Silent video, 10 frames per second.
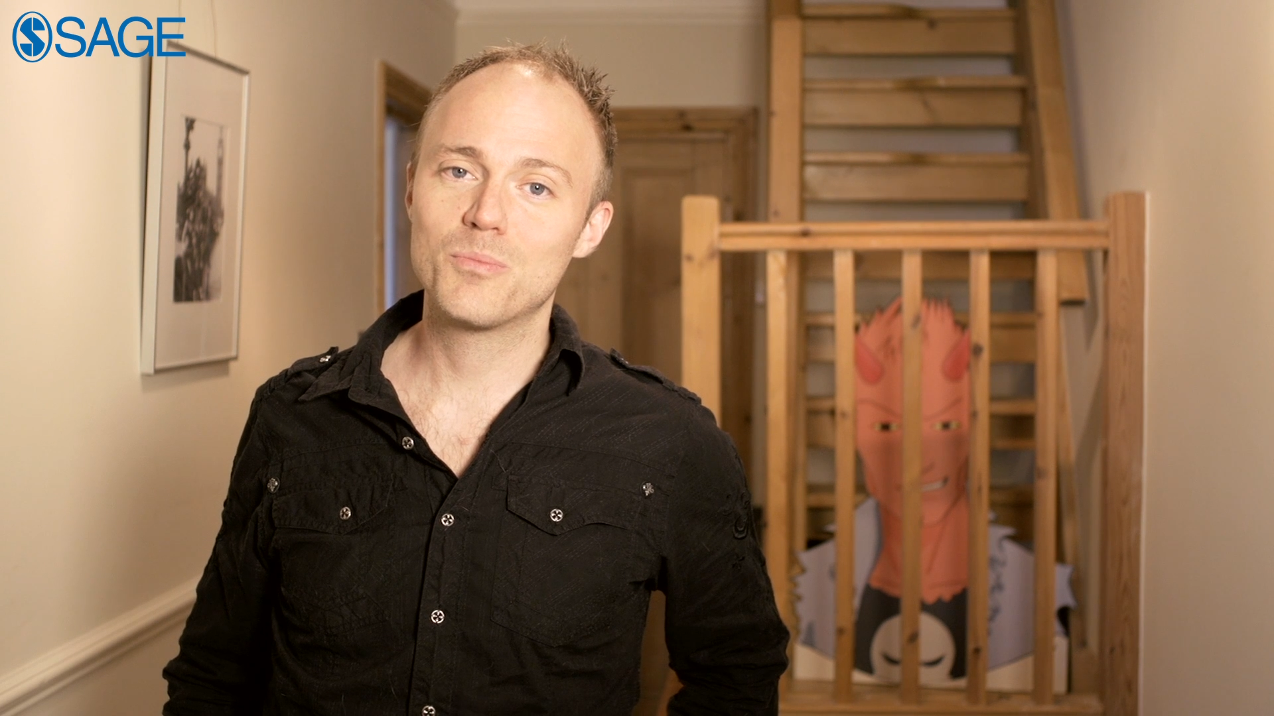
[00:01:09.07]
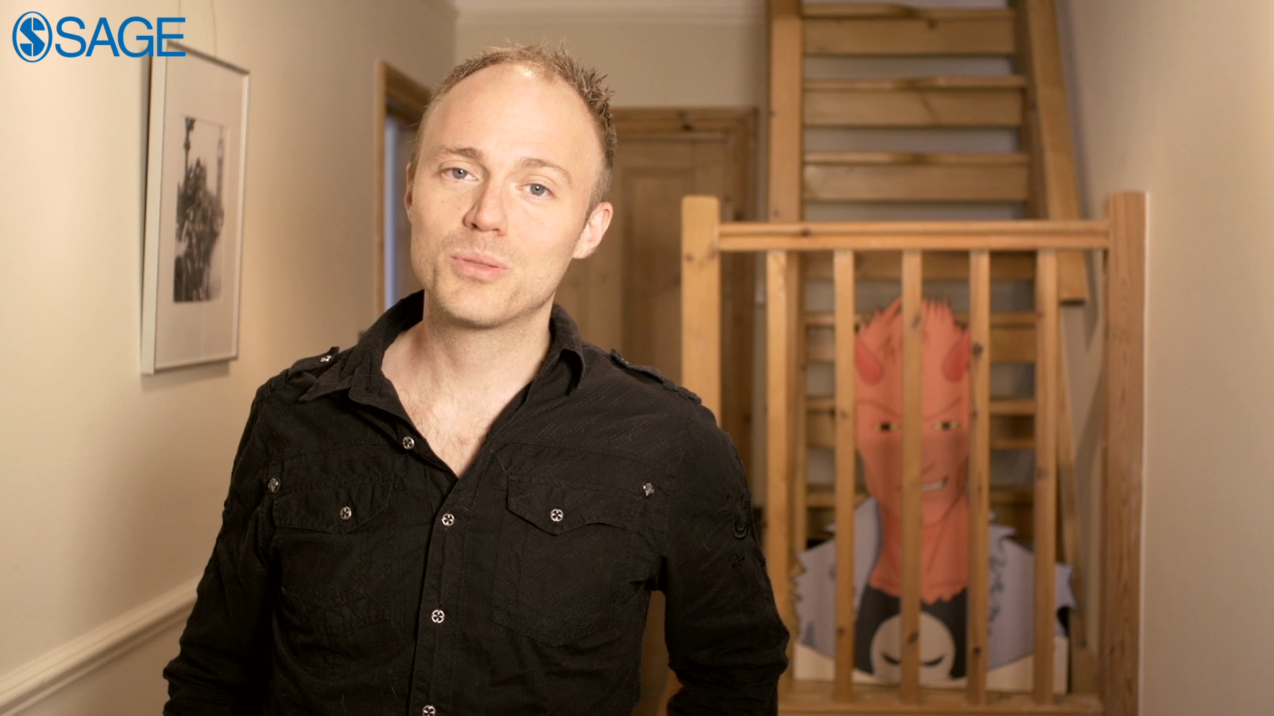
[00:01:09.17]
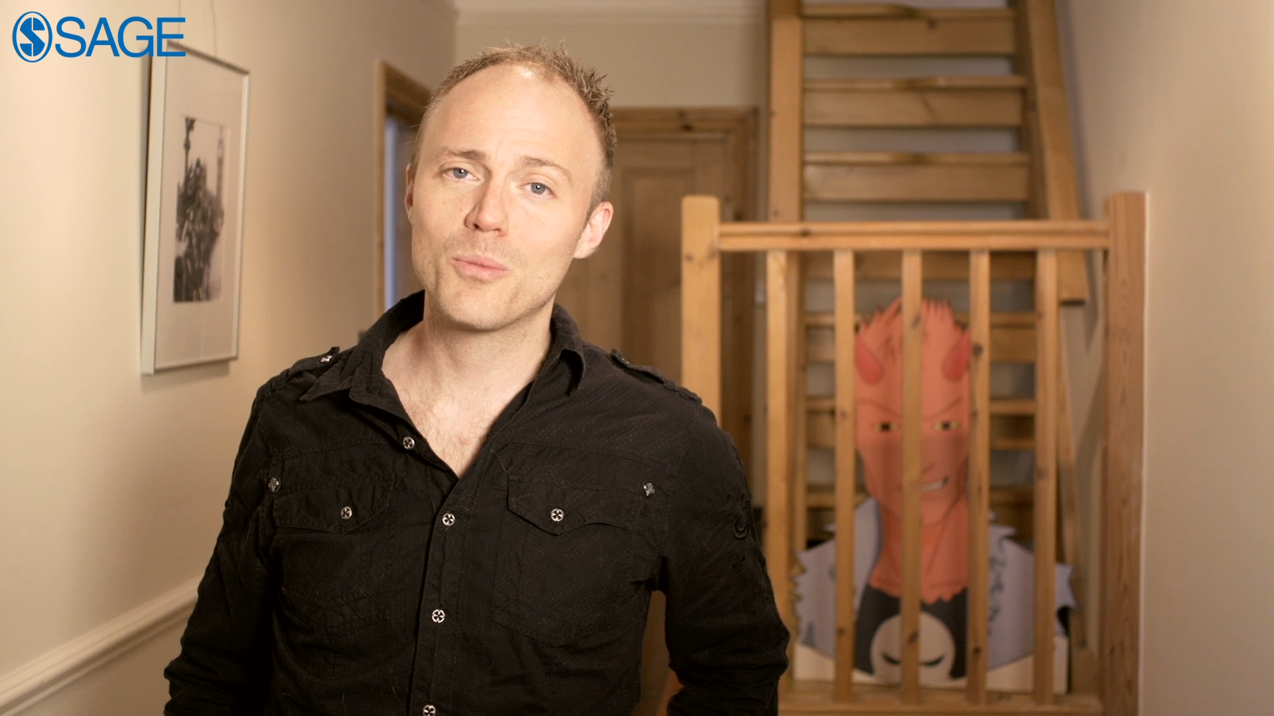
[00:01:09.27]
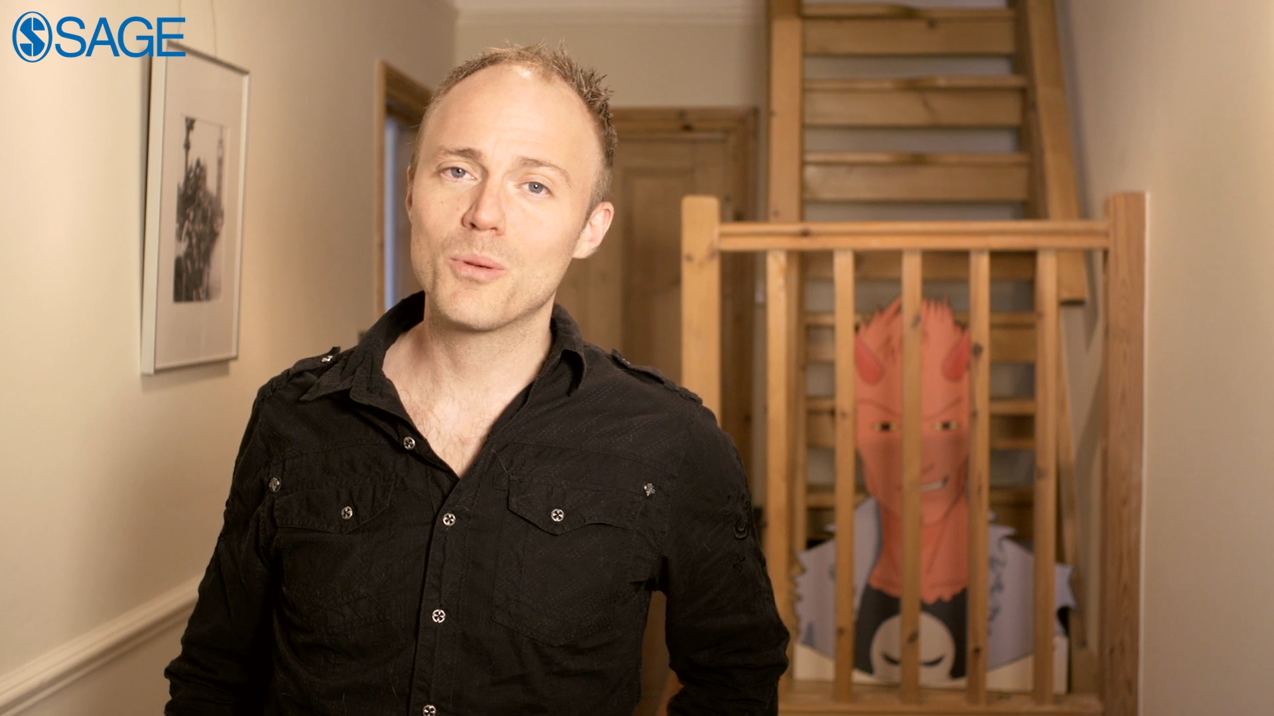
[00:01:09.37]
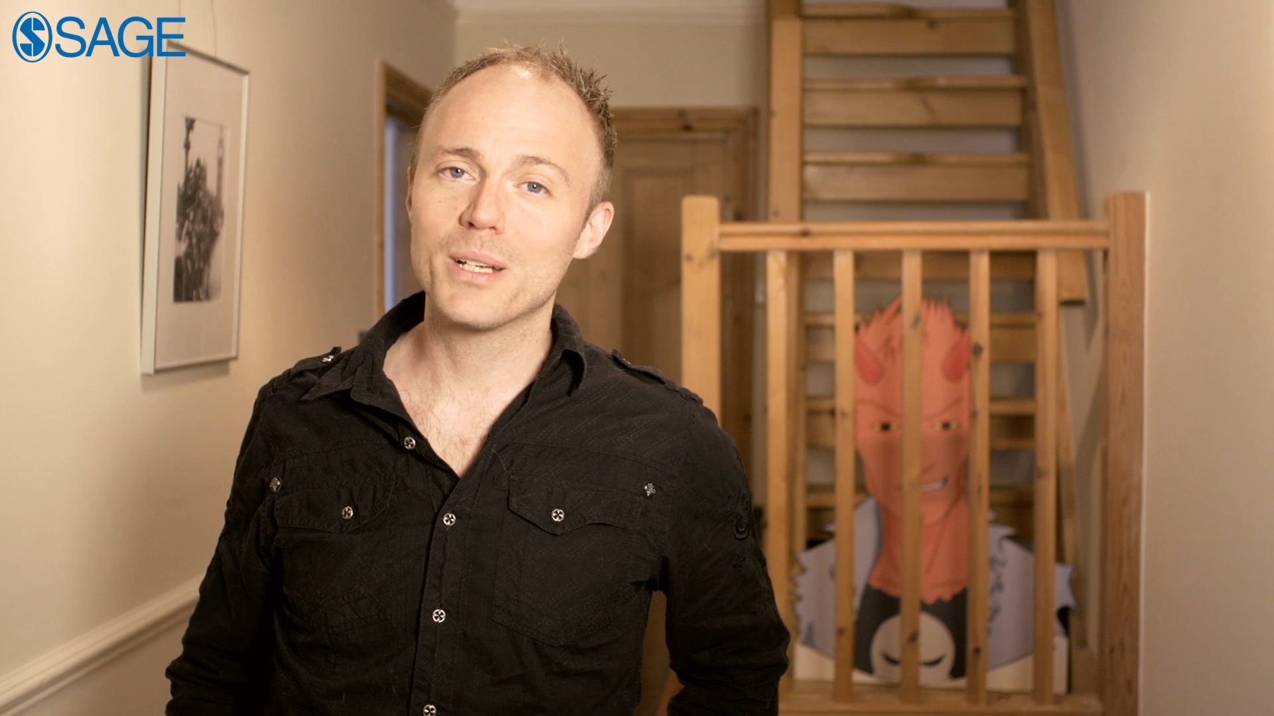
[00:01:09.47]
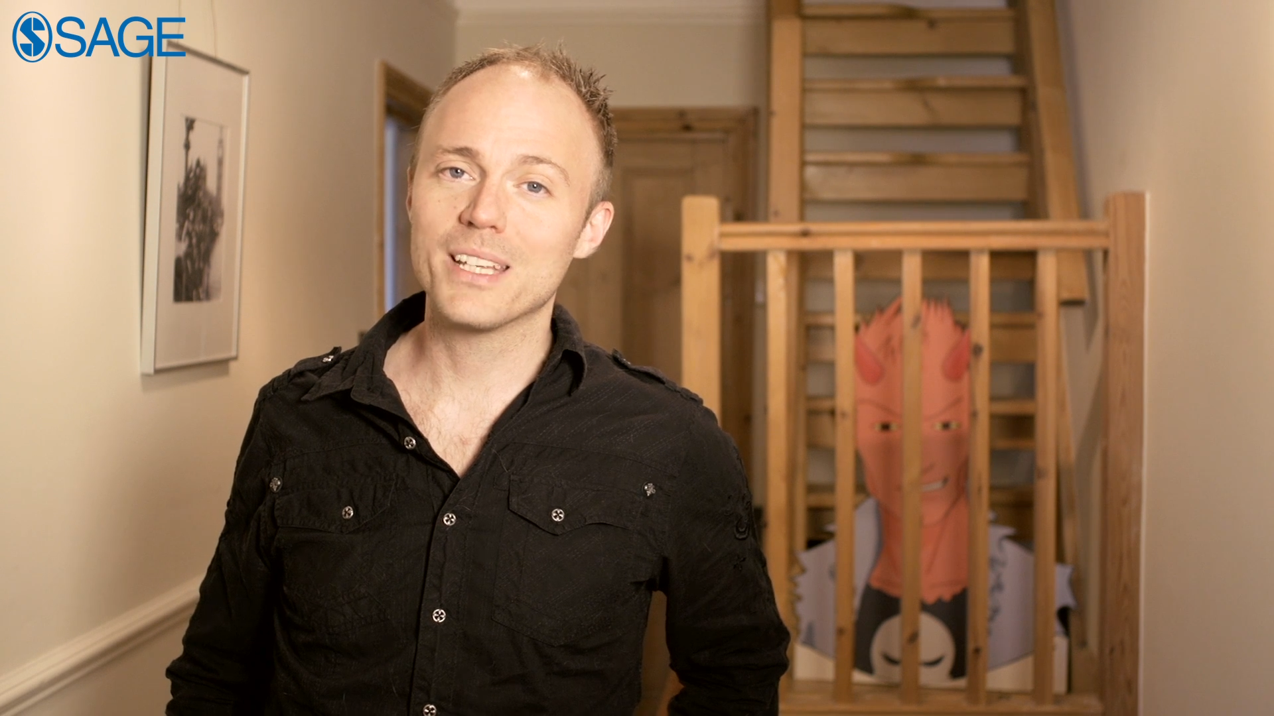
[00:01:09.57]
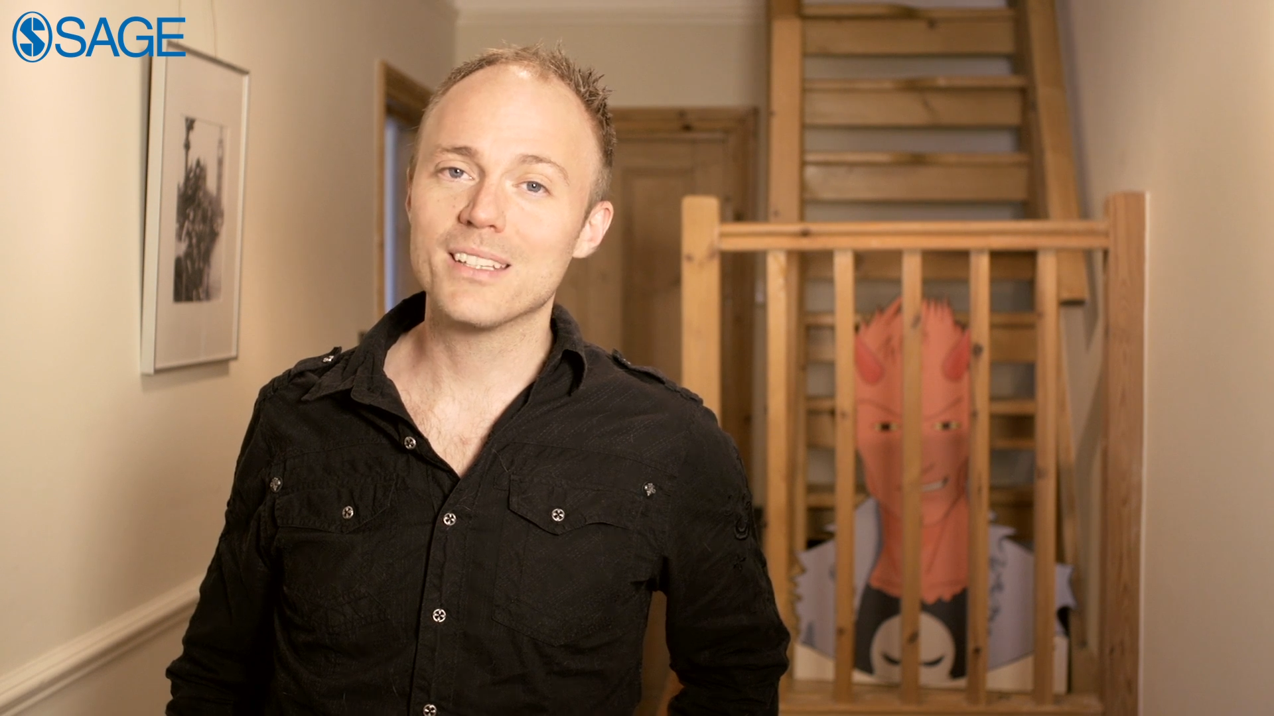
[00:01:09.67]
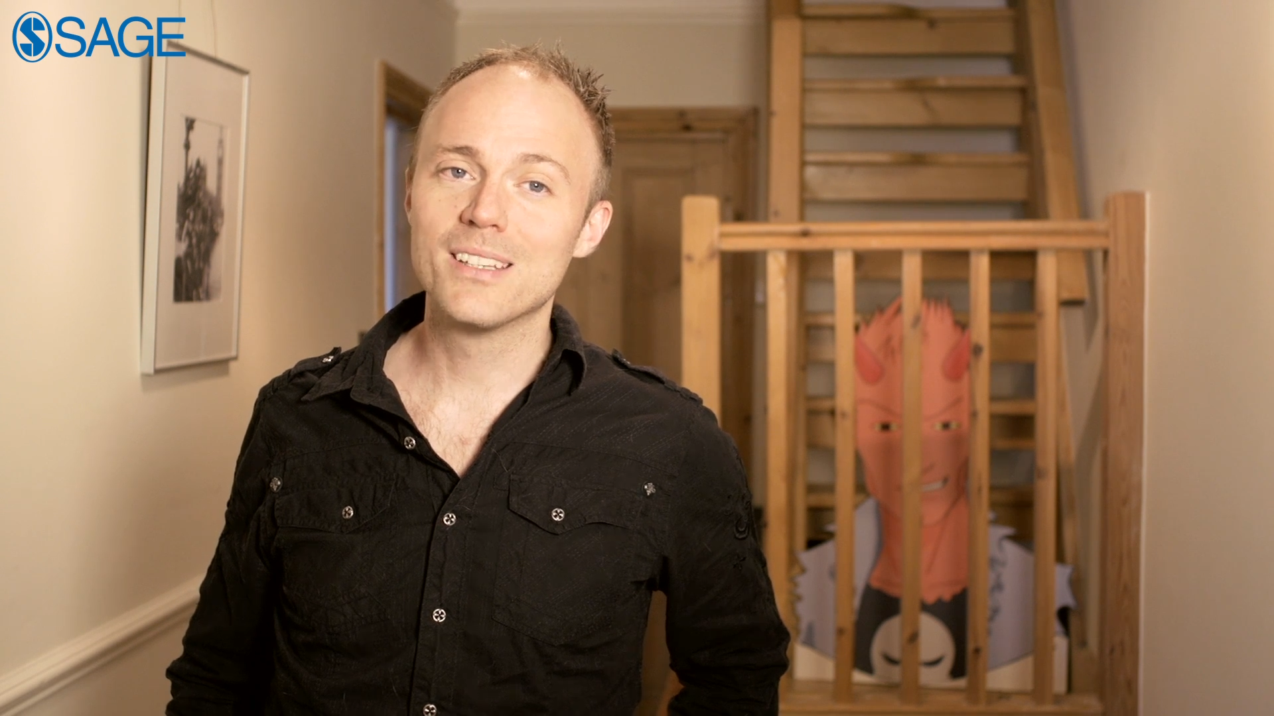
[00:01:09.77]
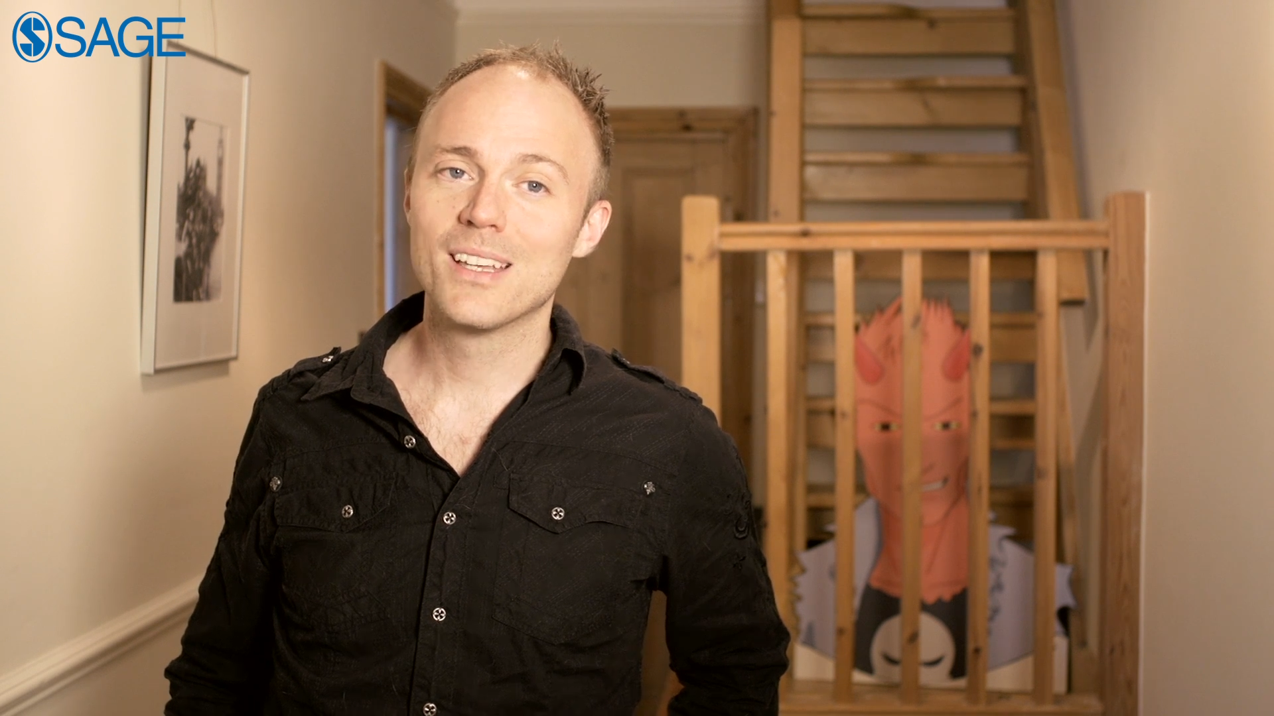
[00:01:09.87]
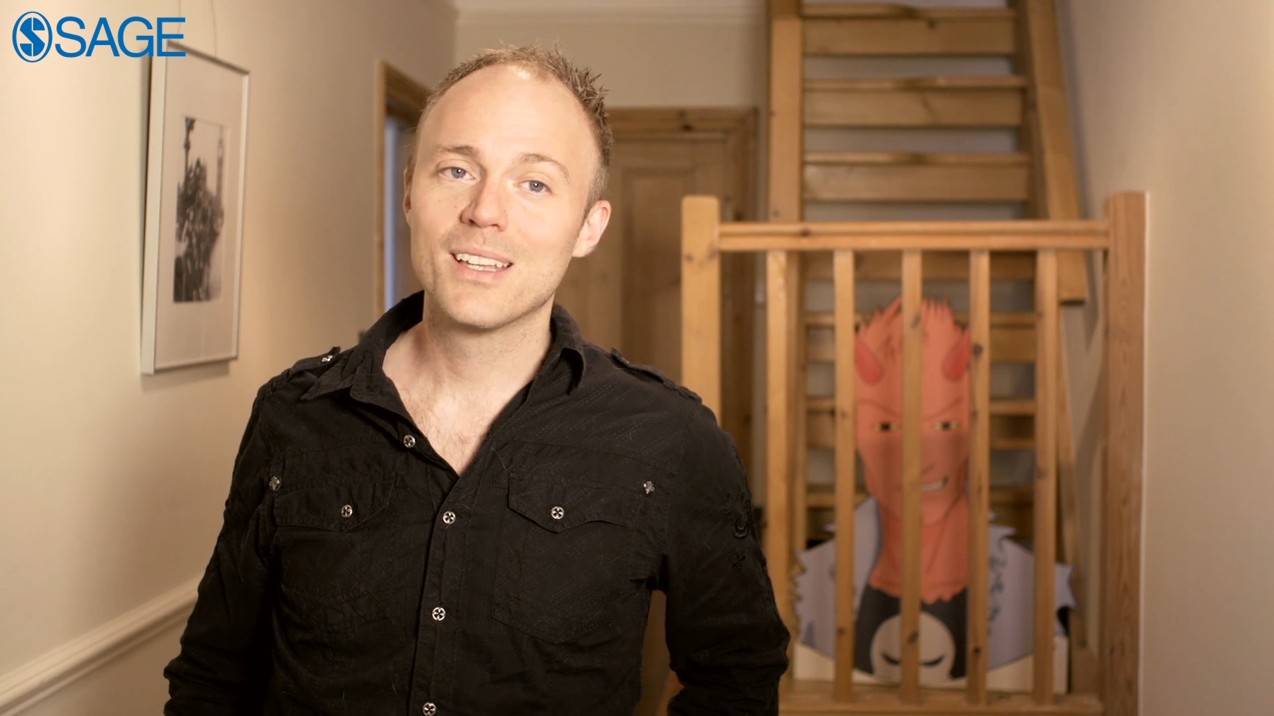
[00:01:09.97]

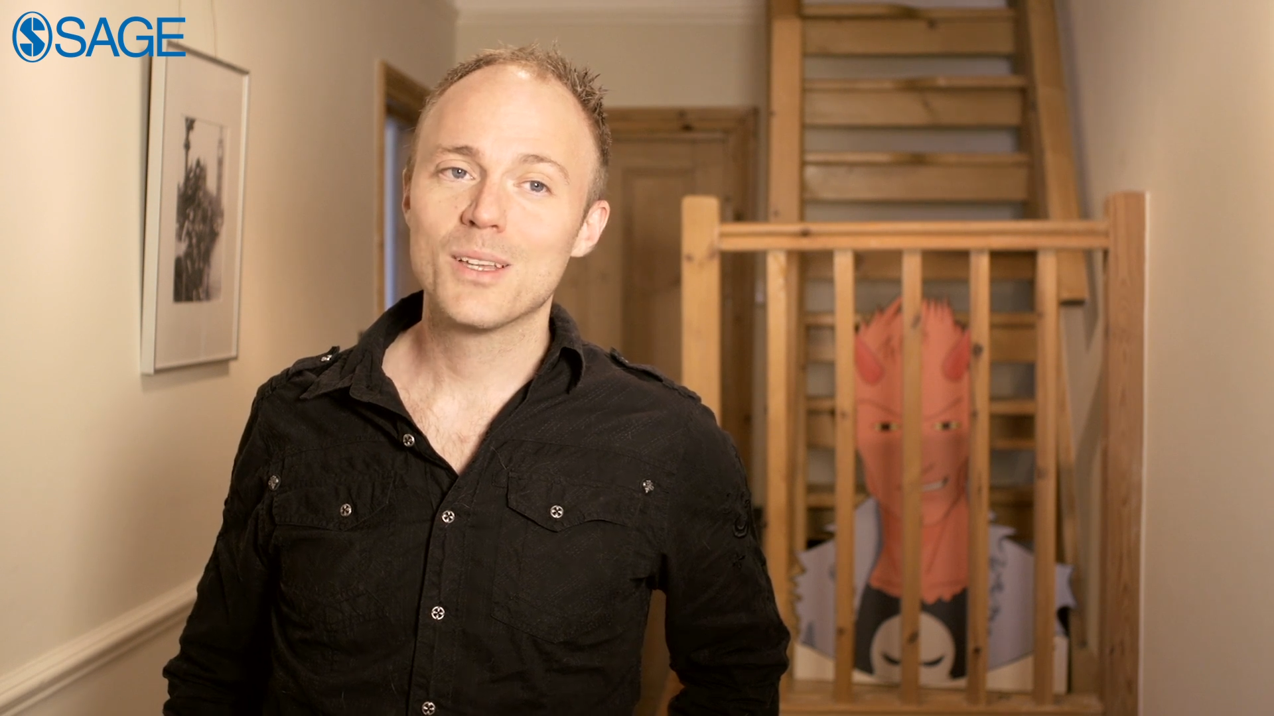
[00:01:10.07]
probably